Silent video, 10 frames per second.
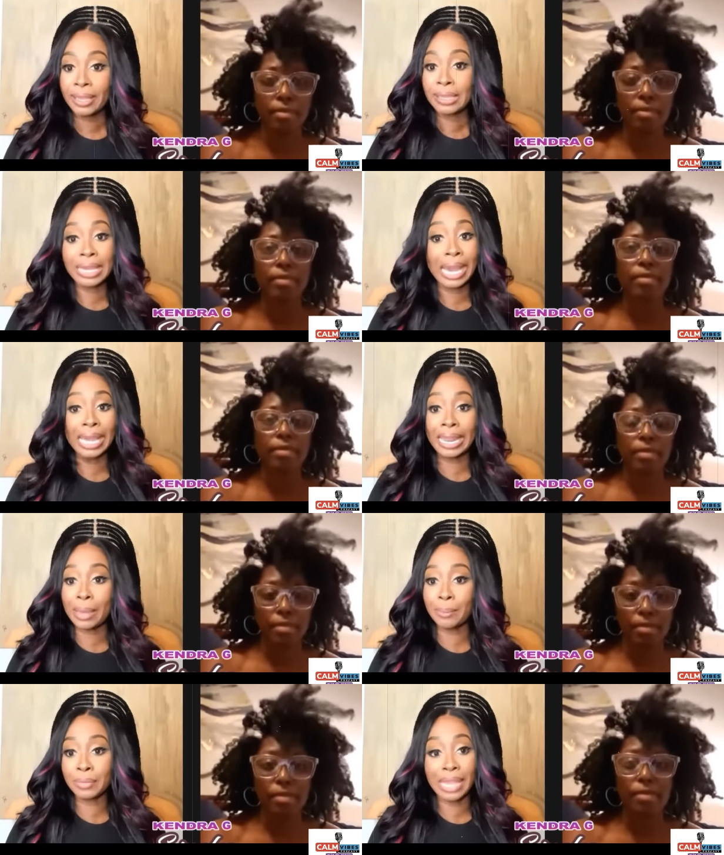Speaker 1: got, and
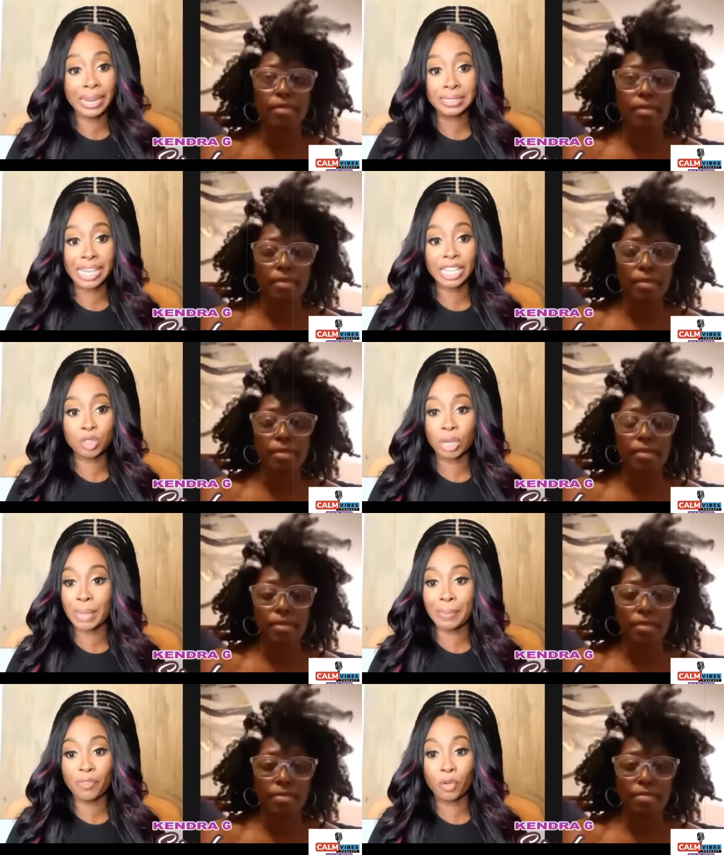I'm not exaggerating,
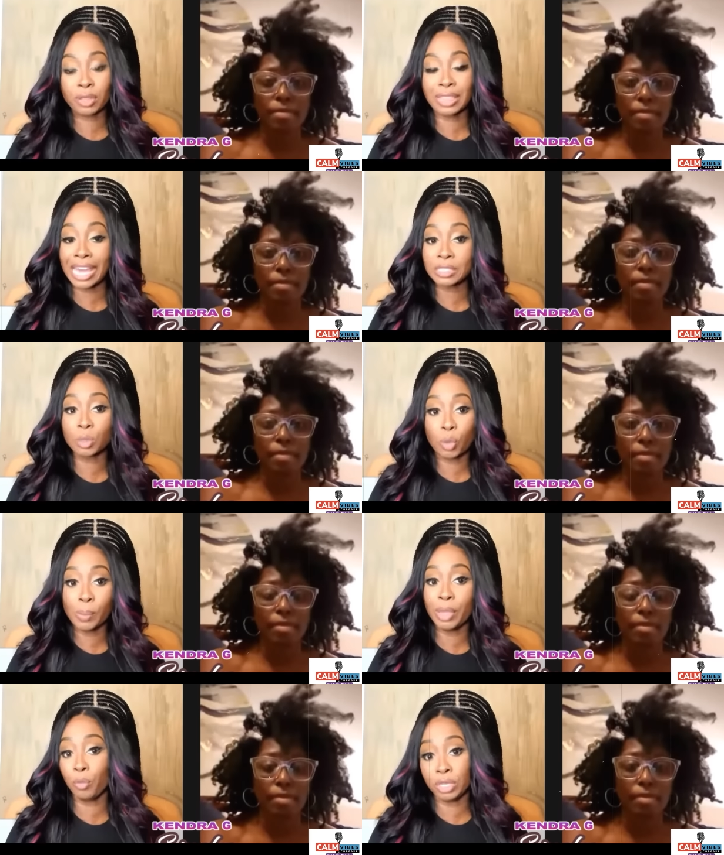maybe 4,000
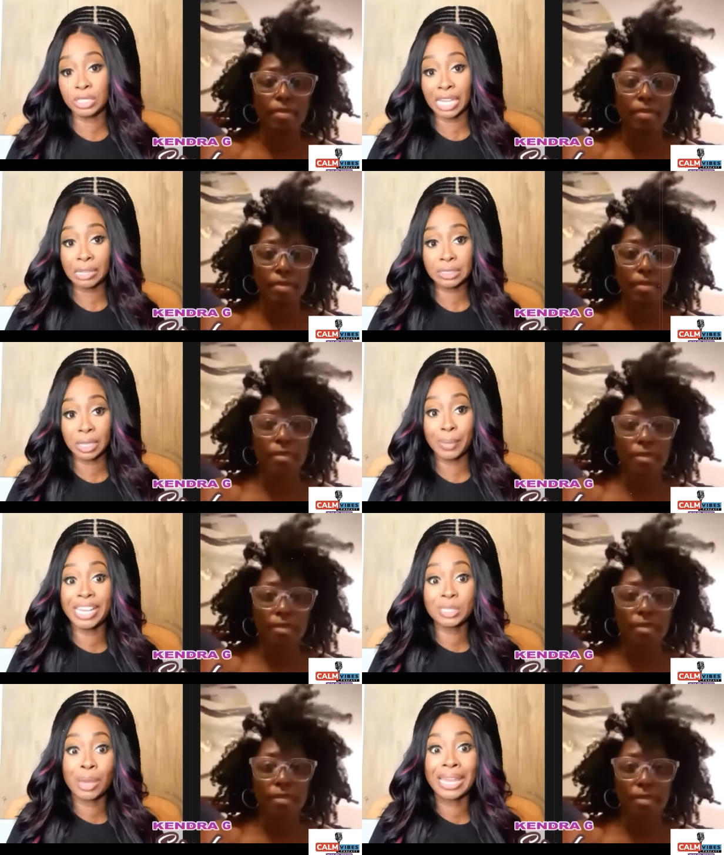women reached out to him. And
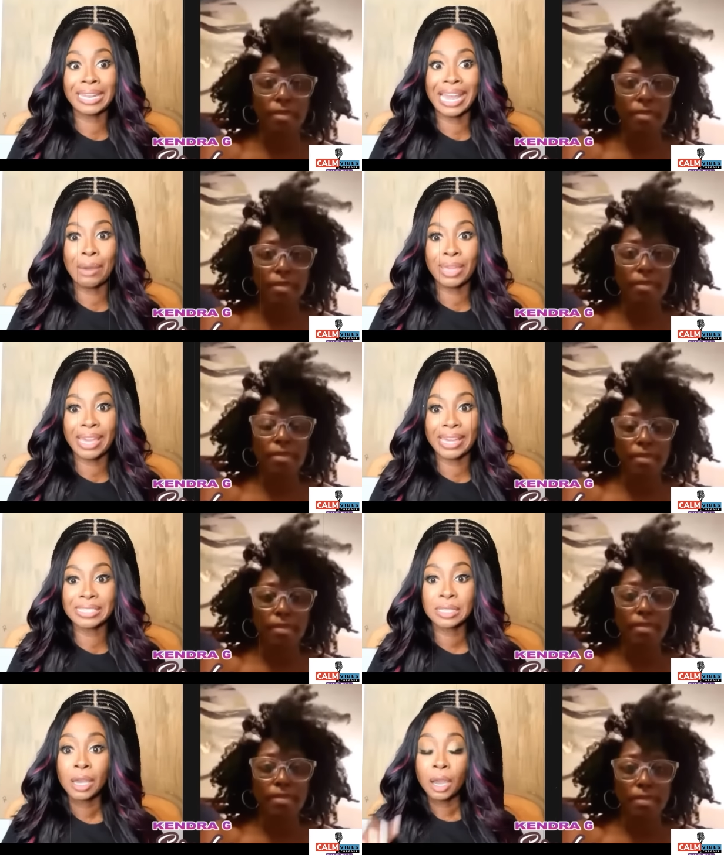that's why now he
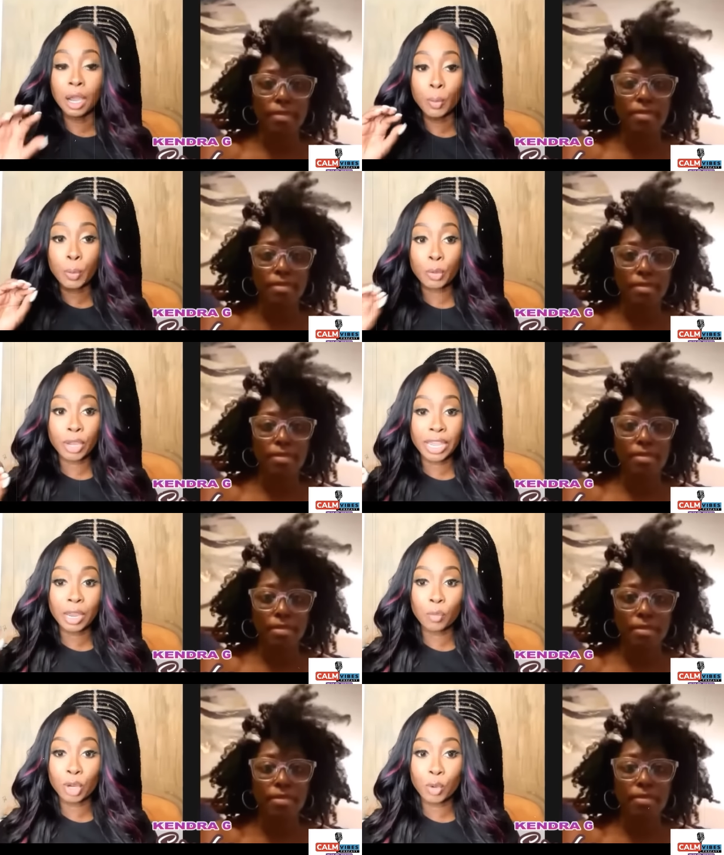has a
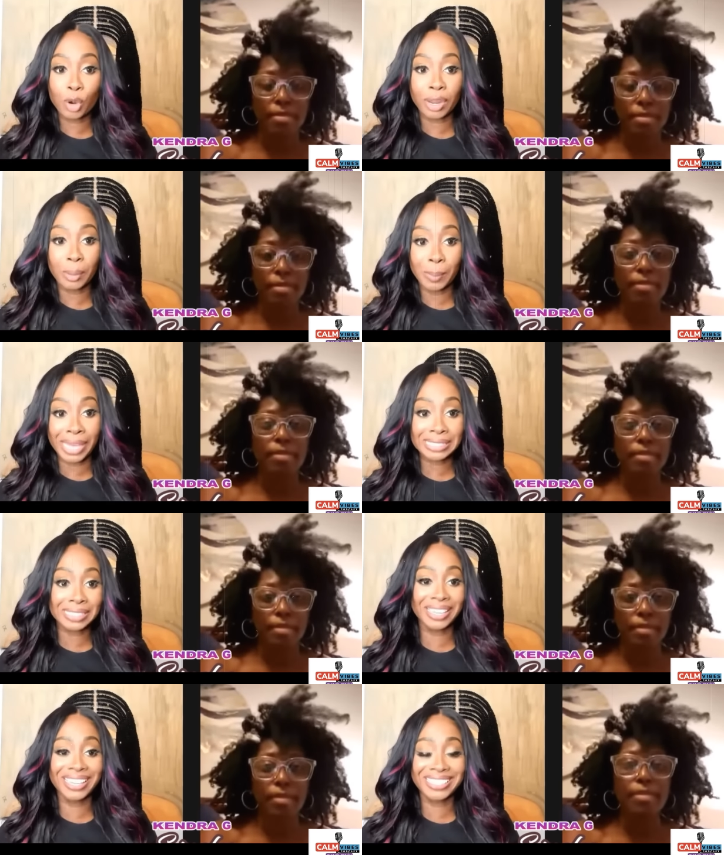pre-recorded
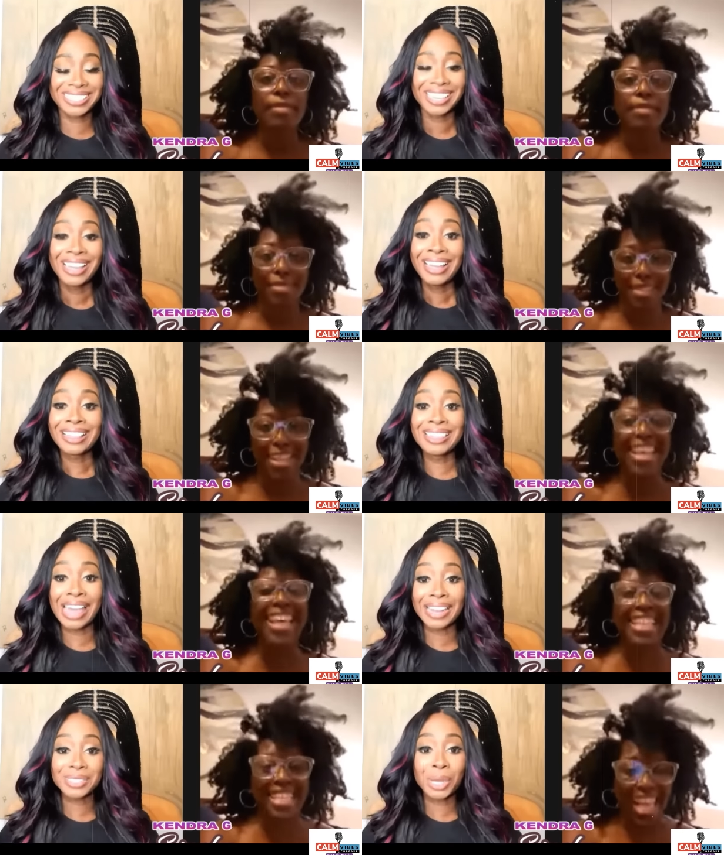message
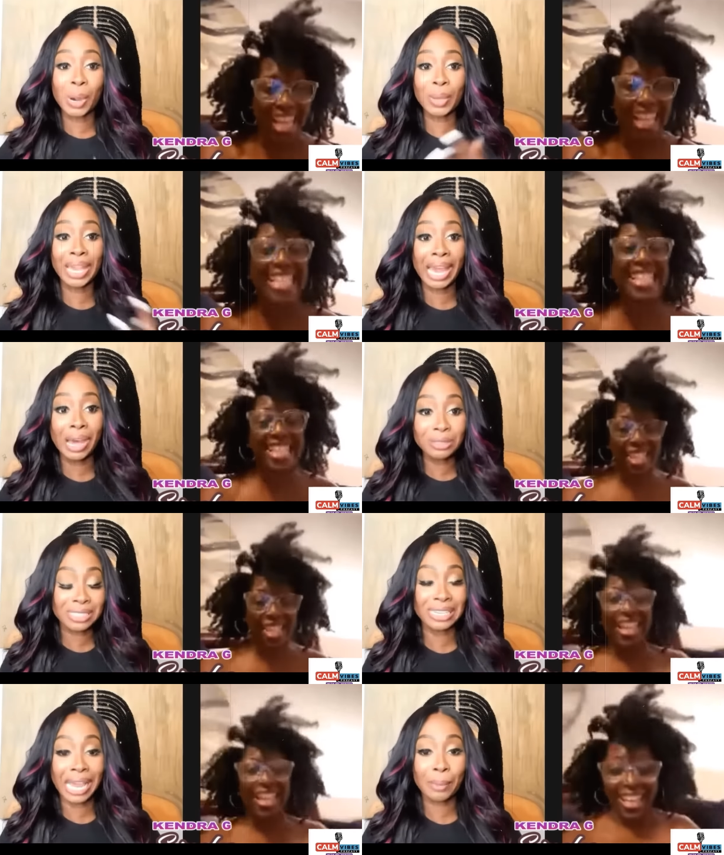that is going out
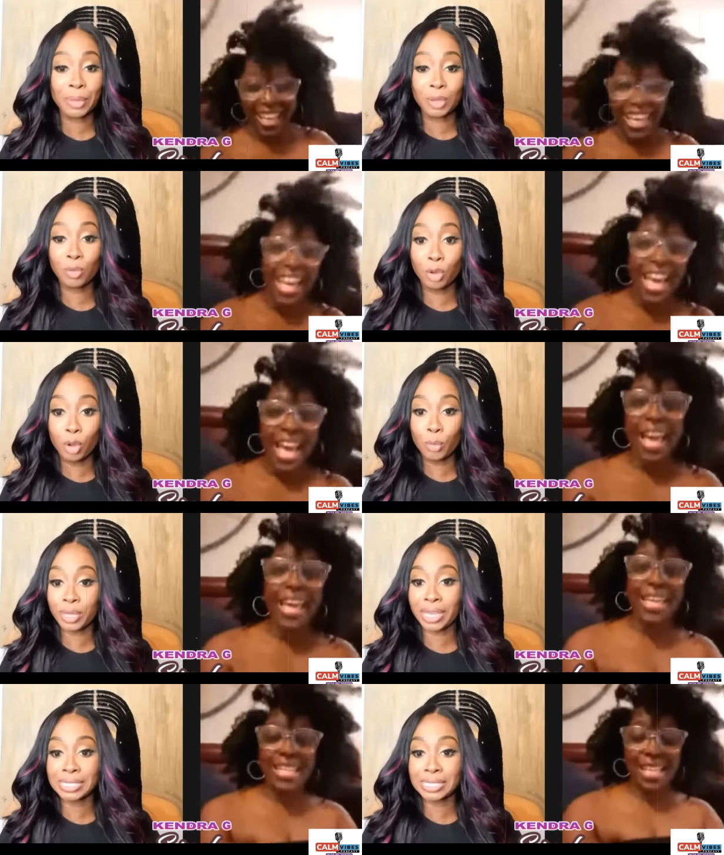to not be rude,
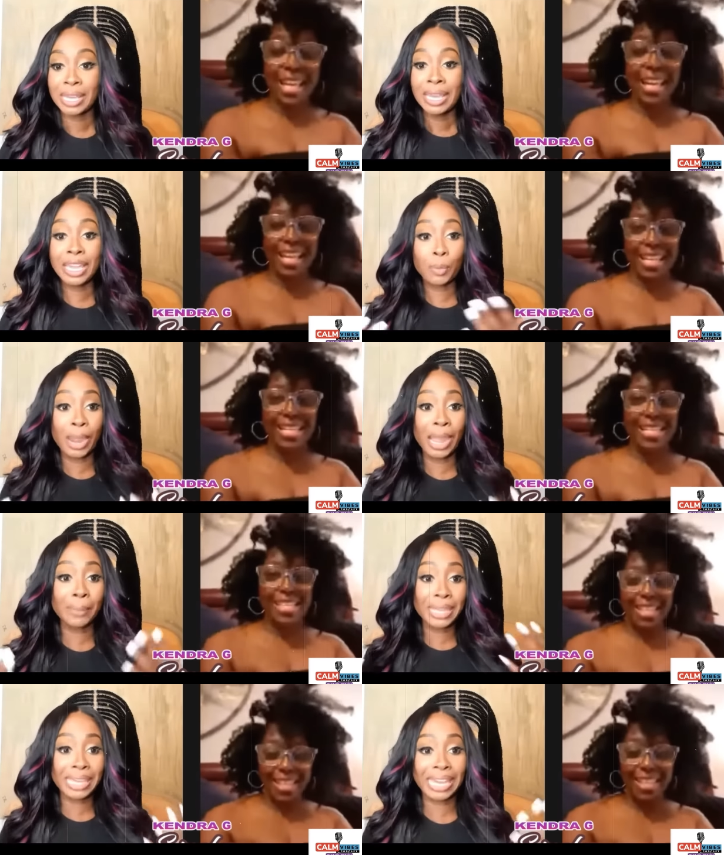because he
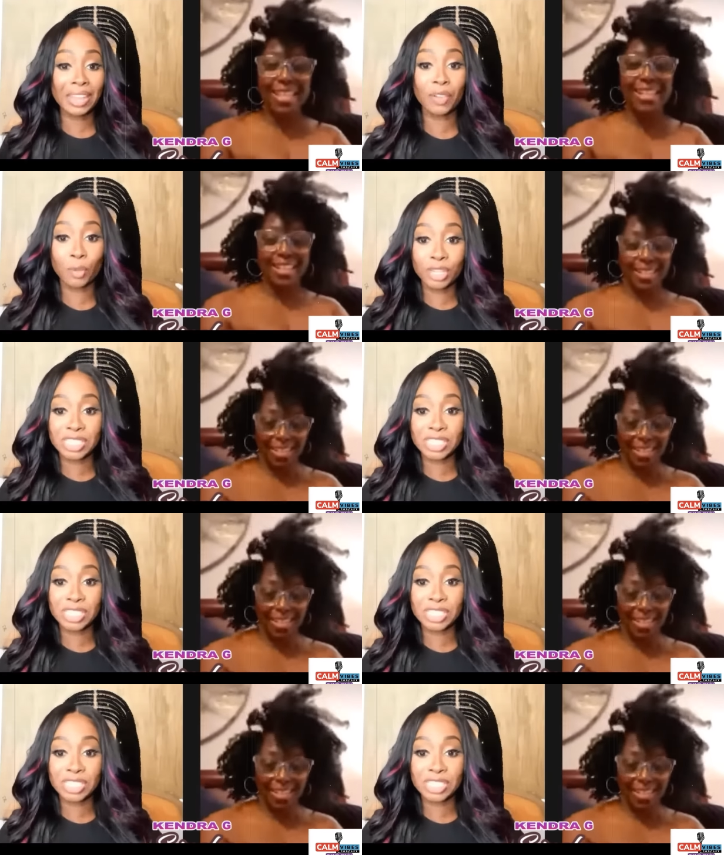probably can't even